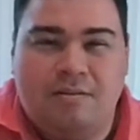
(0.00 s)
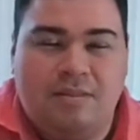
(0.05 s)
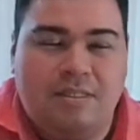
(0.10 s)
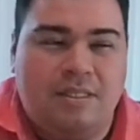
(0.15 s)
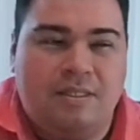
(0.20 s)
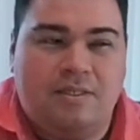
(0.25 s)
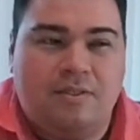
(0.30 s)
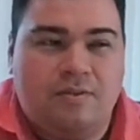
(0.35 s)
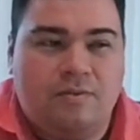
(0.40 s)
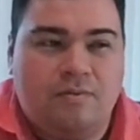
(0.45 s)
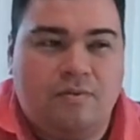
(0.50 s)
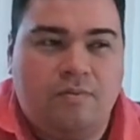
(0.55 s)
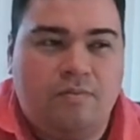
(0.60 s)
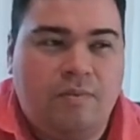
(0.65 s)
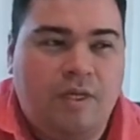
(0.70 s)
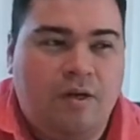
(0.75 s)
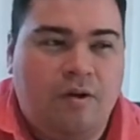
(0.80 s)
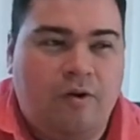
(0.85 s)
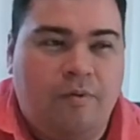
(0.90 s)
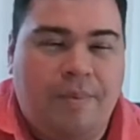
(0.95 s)
since,
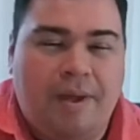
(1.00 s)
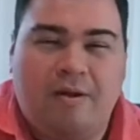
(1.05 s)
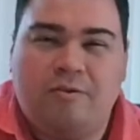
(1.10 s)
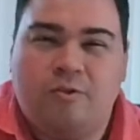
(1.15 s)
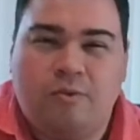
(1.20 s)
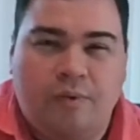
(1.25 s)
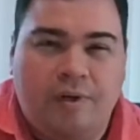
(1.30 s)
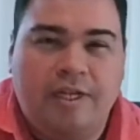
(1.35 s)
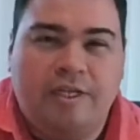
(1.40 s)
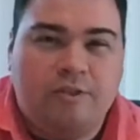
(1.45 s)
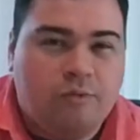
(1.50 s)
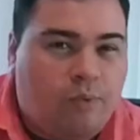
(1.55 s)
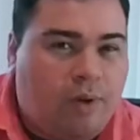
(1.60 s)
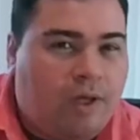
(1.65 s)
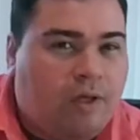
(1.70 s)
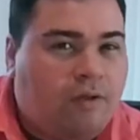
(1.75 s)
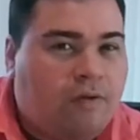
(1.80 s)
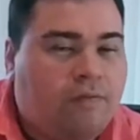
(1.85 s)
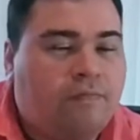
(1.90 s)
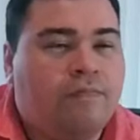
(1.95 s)
you know, about
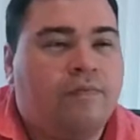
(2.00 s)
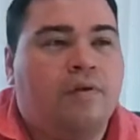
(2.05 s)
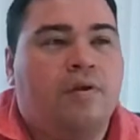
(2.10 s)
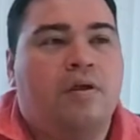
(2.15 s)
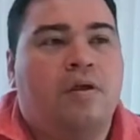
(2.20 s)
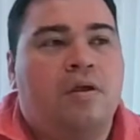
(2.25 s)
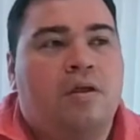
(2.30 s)
2012,